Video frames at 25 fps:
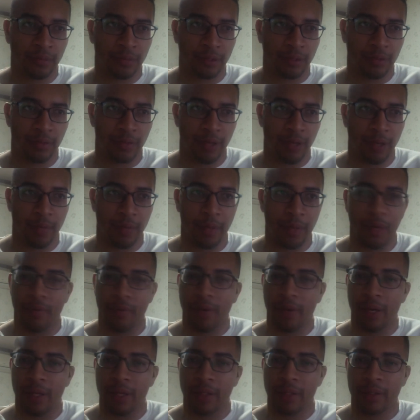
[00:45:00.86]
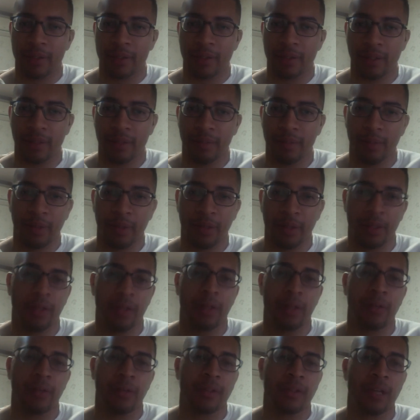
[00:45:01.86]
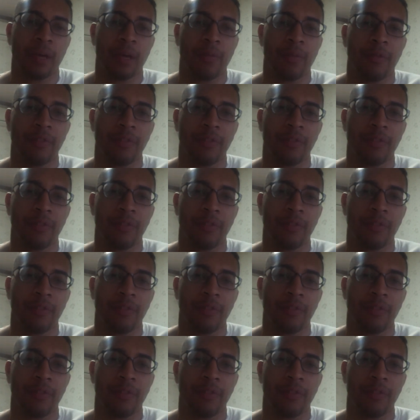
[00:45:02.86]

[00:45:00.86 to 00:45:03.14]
ready-made rice and putting it on top of each